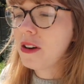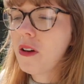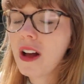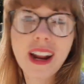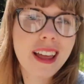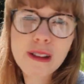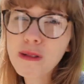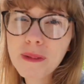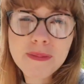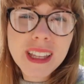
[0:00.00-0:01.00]
a lot, and I
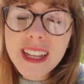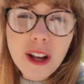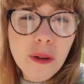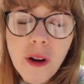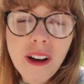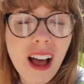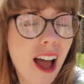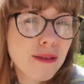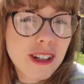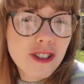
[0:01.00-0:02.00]
thought, you know what,
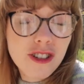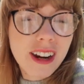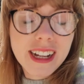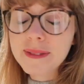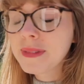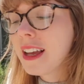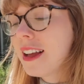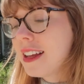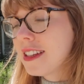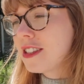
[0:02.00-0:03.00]
I'm gonna try it.
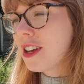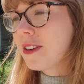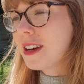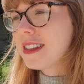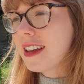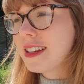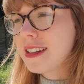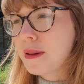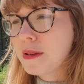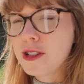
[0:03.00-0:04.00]
So I
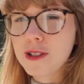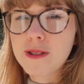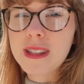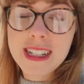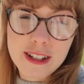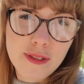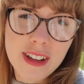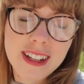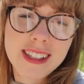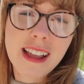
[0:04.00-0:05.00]
signed up to Stitch
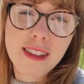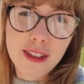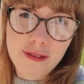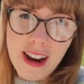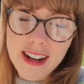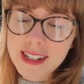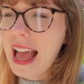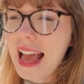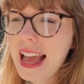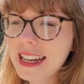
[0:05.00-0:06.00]
Fix and Thread,
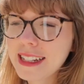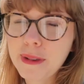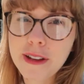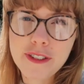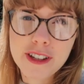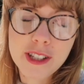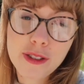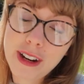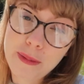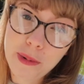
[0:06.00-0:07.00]
and my first
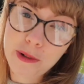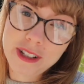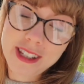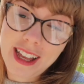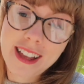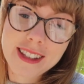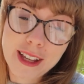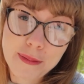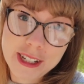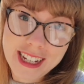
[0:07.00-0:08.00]
Thread box has
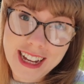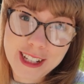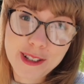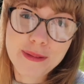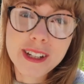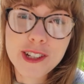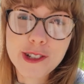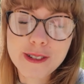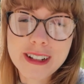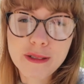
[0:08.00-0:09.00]
come today, so I'm gonna
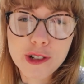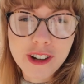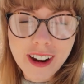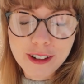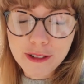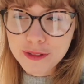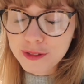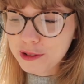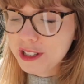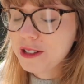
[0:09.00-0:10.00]
do a little try on
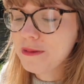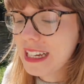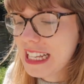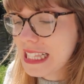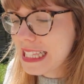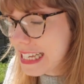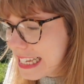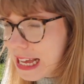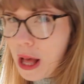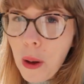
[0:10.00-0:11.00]
for you and we can
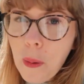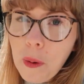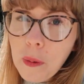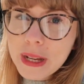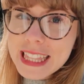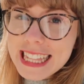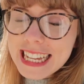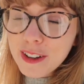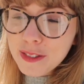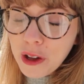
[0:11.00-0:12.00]
see what we think of